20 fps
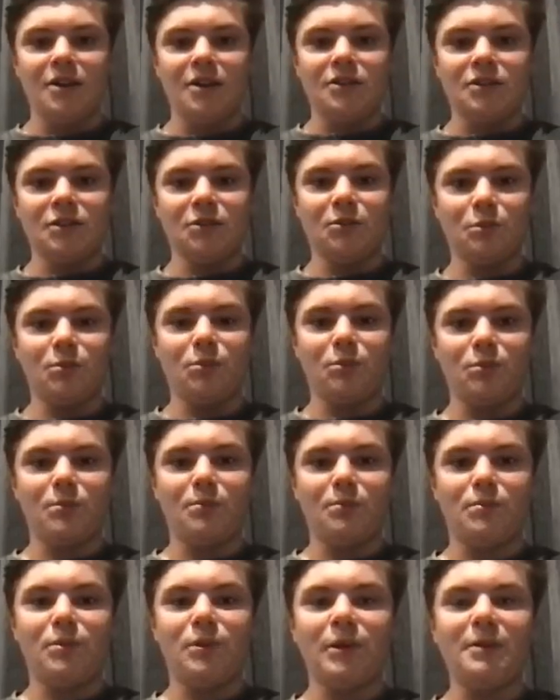So
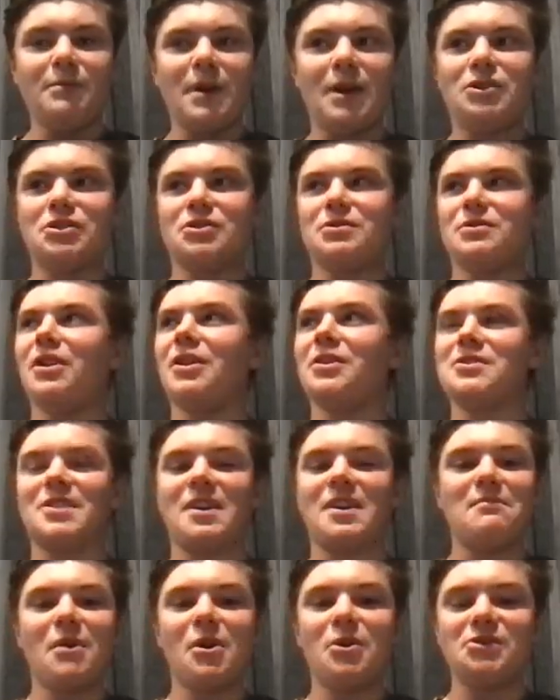pretty much, I'd
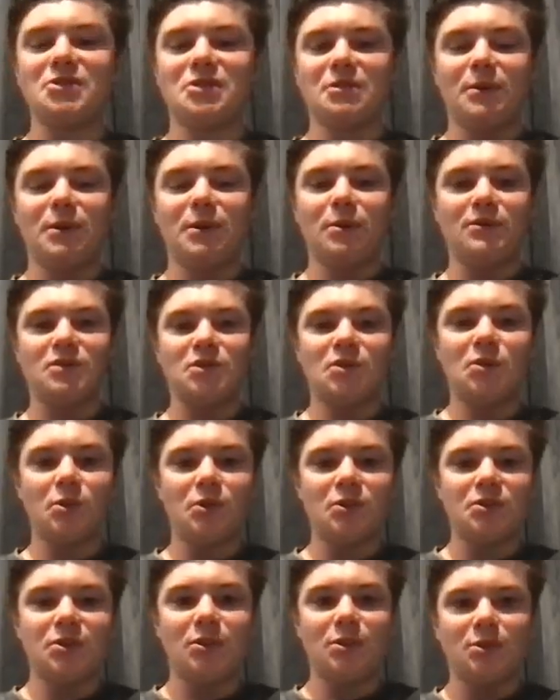say most of the people
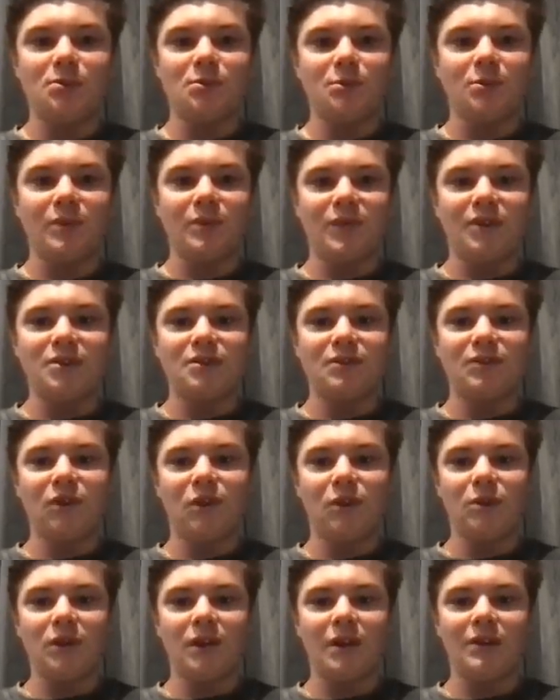we've
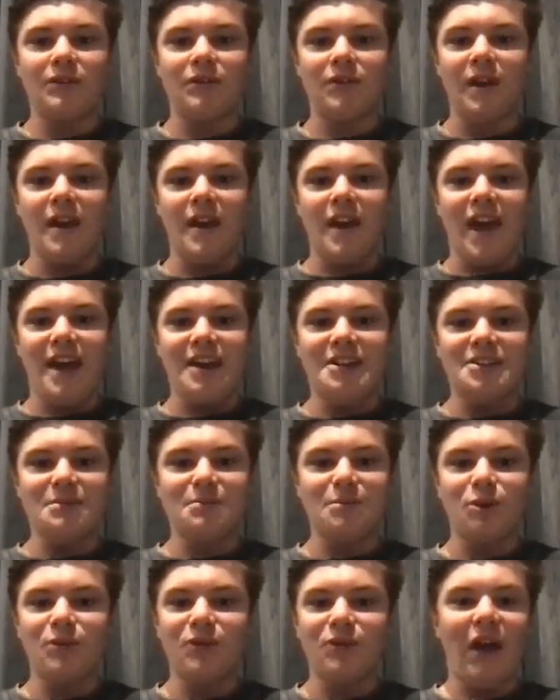interviewed have had to
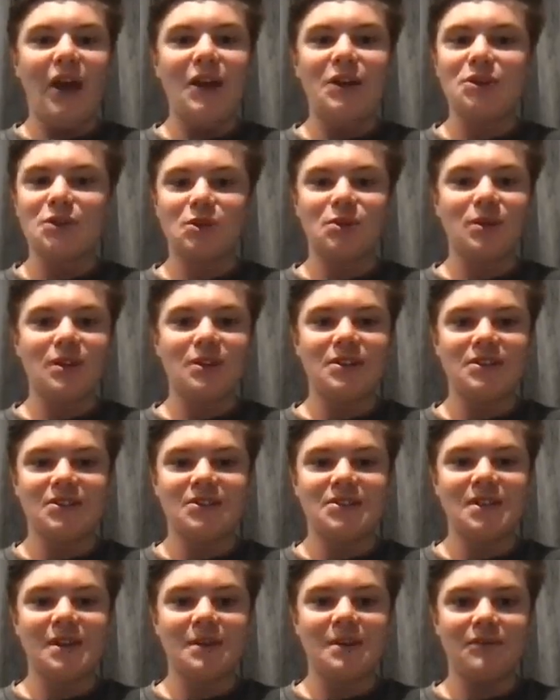move countries in
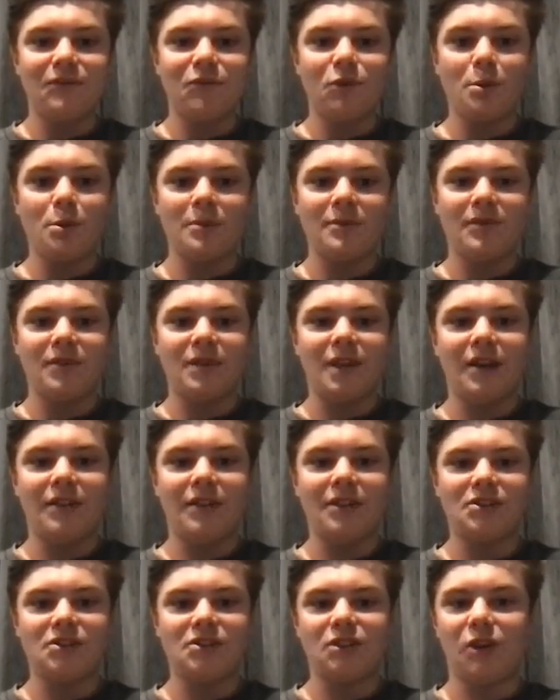some form of
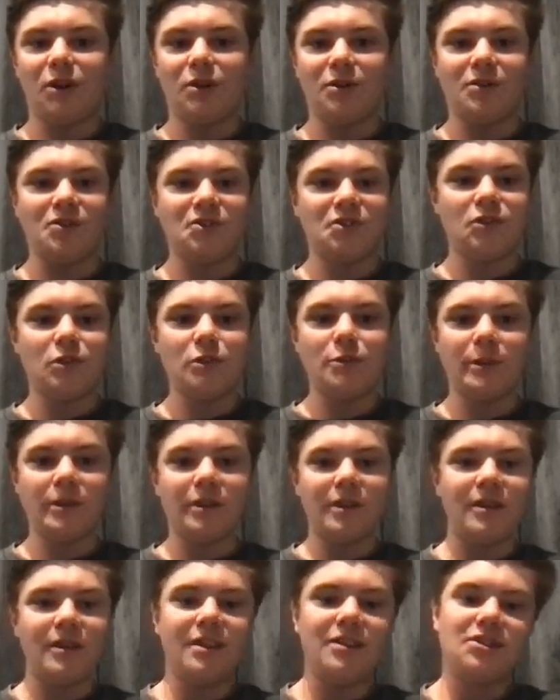another to go to the Super
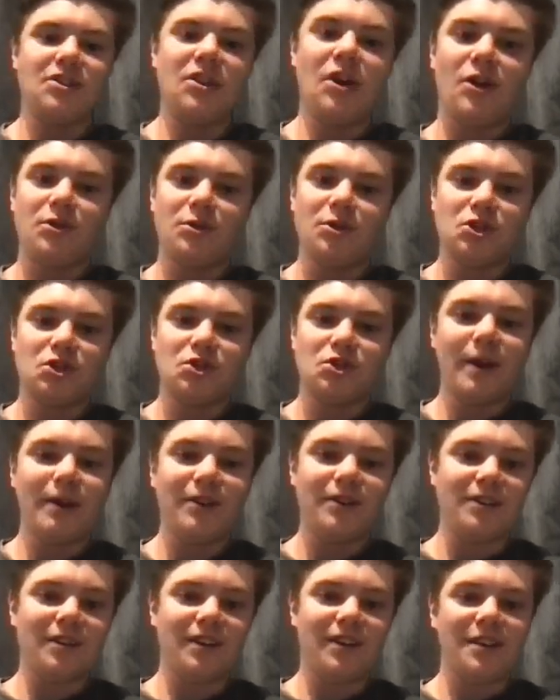League, to go to
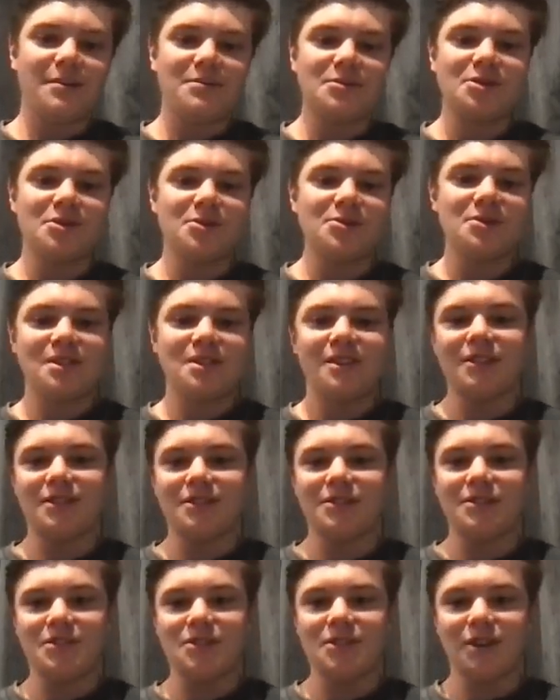Australia, to come to New
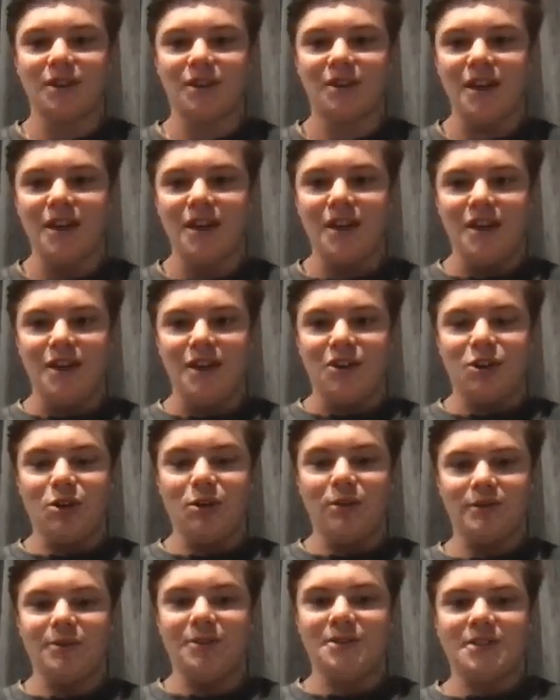Zealand. So you
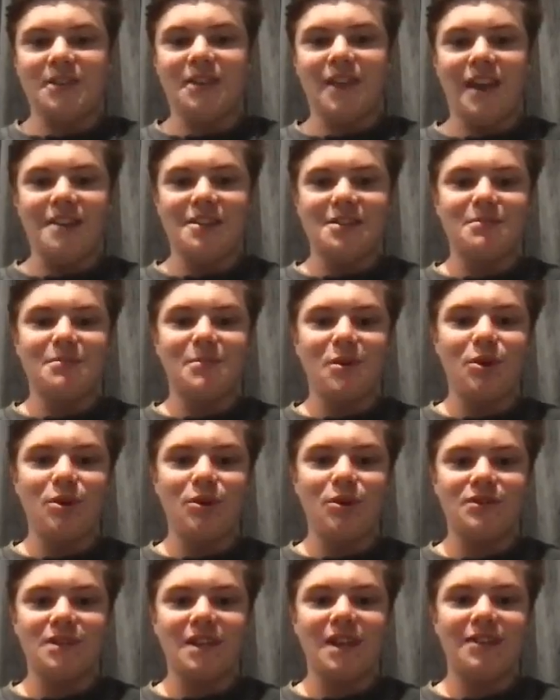obviously had
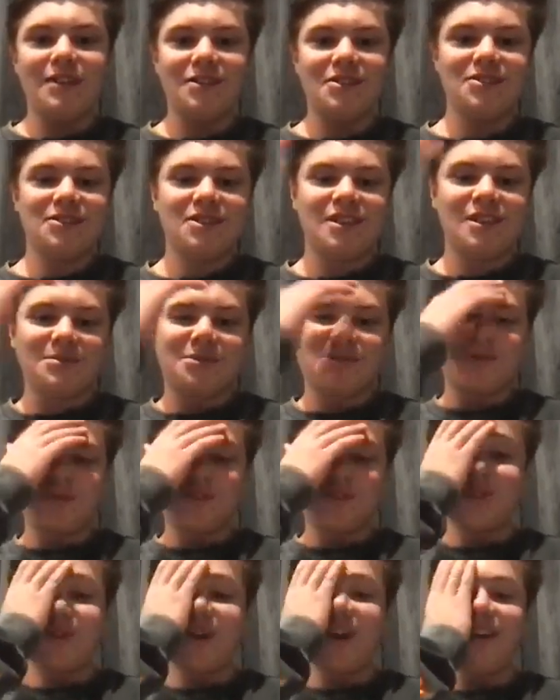to take the step to
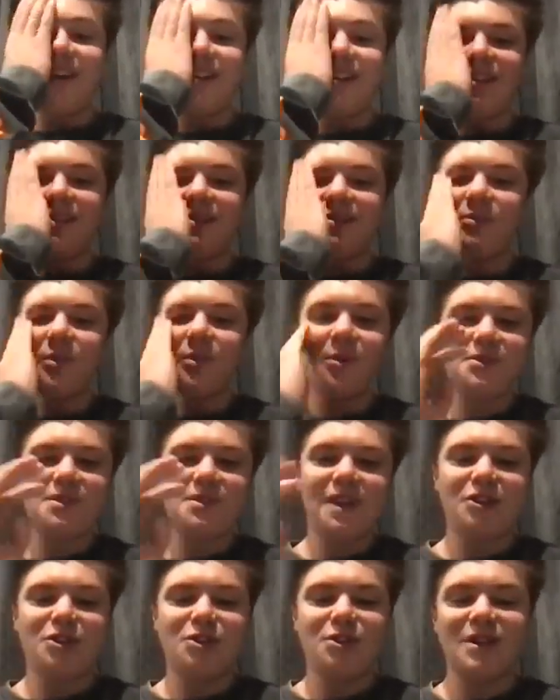Australia. What was
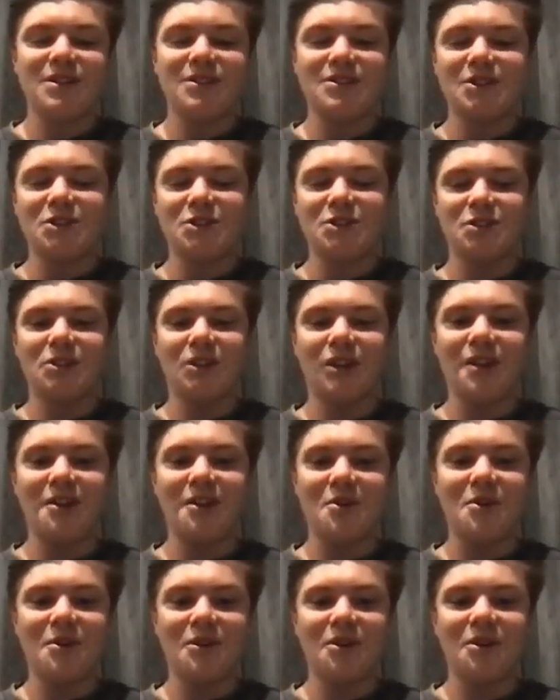that transition like
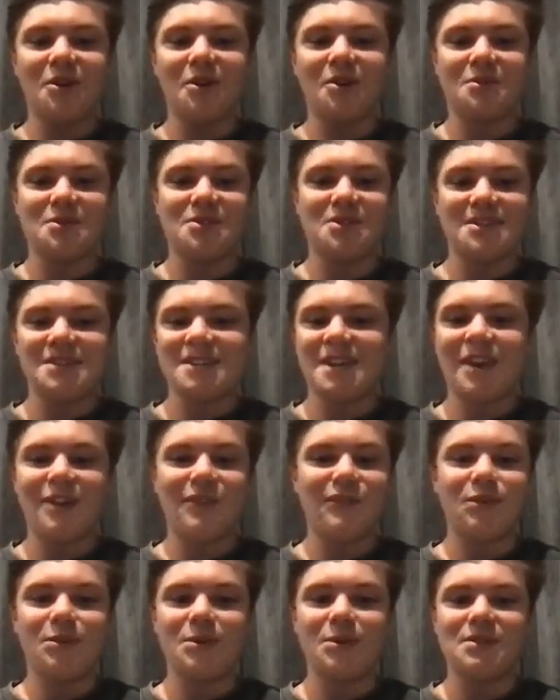early on? Was it
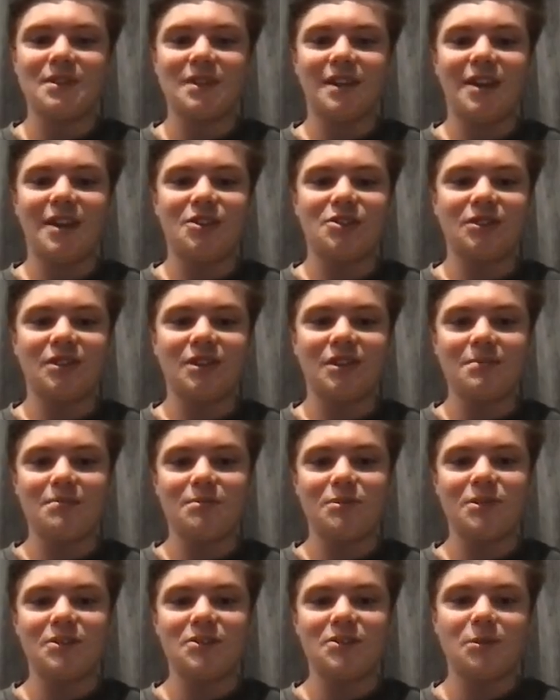tough or was it actually
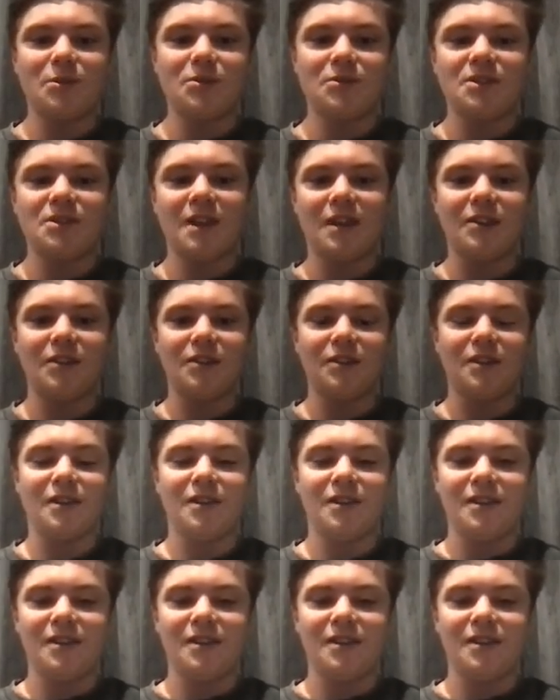pretty smooth sailing?